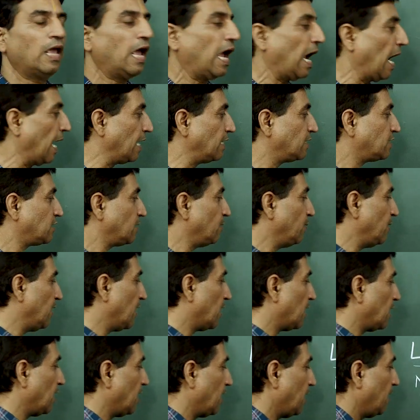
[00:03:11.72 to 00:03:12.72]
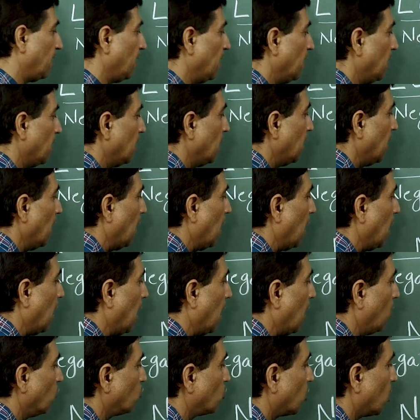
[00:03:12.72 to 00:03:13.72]
and similarly
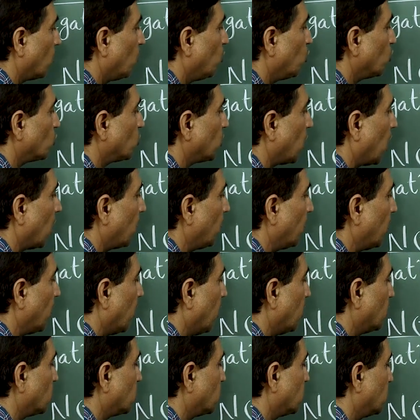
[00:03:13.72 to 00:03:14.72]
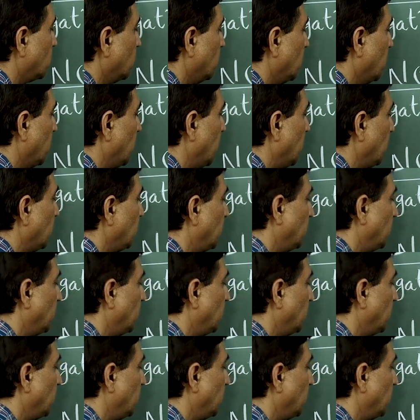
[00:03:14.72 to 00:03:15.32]
outermost orbitals in